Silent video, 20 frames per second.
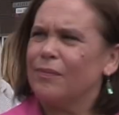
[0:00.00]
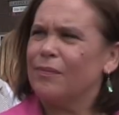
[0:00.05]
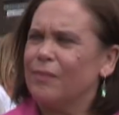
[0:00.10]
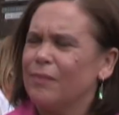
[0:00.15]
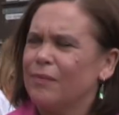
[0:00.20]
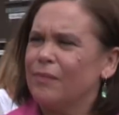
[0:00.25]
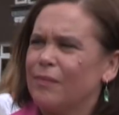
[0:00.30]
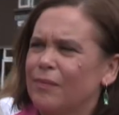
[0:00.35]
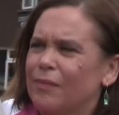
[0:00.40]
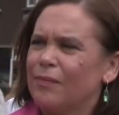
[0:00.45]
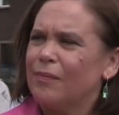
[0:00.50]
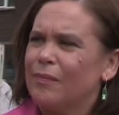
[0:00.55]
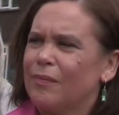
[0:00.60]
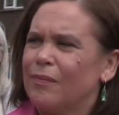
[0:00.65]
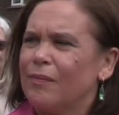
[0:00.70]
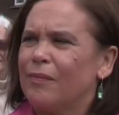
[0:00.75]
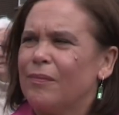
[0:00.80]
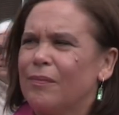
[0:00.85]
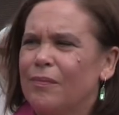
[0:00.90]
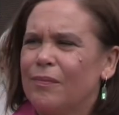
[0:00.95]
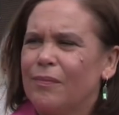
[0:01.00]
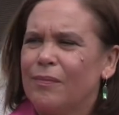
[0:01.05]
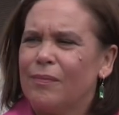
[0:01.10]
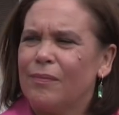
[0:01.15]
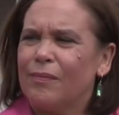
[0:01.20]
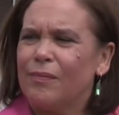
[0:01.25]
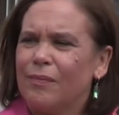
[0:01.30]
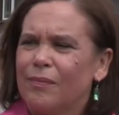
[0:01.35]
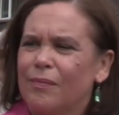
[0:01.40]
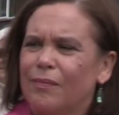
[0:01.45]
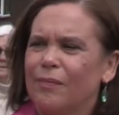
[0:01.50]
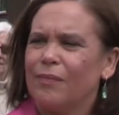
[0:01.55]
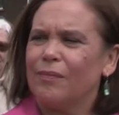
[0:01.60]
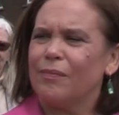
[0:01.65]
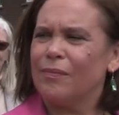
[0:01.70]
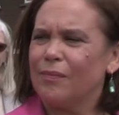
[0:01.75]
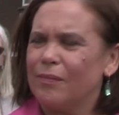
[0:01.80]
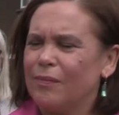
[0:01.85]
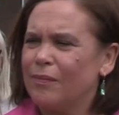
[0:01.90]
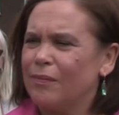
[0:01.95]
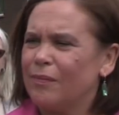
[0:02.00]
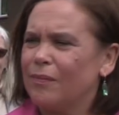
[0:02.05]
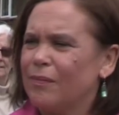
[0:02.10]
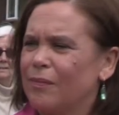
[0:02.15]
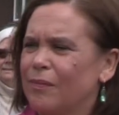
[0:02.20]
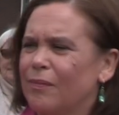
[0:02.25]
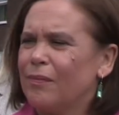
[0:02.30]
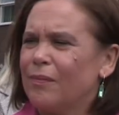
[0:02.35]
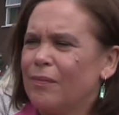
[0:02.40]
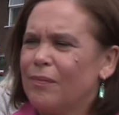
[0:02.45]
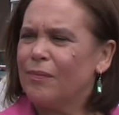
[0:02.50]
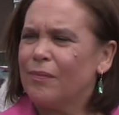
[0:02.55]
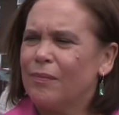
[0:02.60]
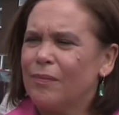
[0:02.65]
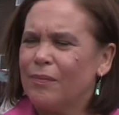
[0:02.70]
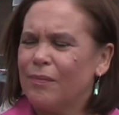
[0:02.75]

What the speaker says: This person isn't speaking.